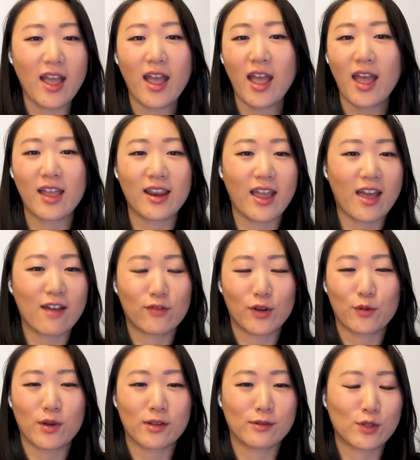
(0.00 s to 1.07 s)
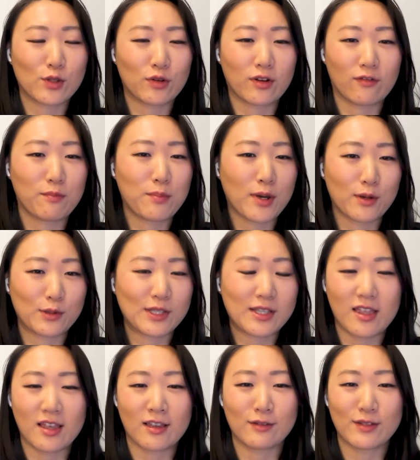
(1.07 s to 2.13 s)
and everyone sort of posts
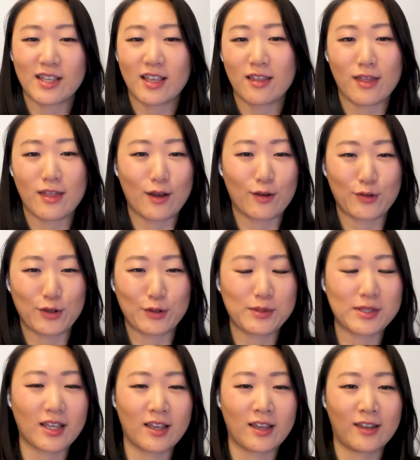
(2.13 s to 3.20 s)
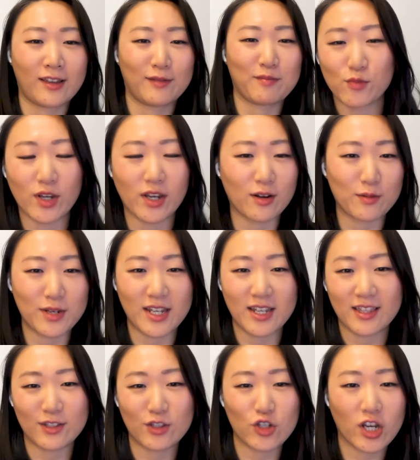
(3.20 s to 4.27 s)
things in that group saying, we don't need
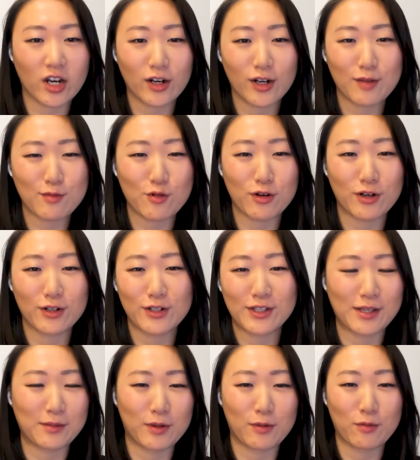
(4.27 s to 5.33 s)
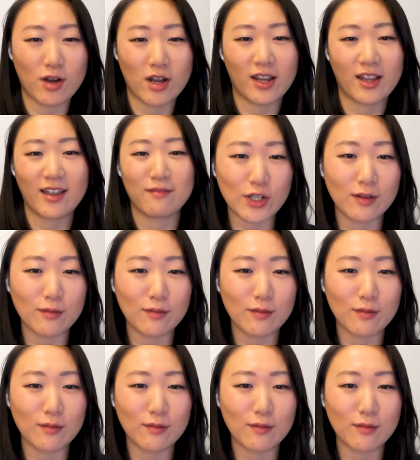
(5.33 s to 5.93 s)
this chair anymore. Does someone want it?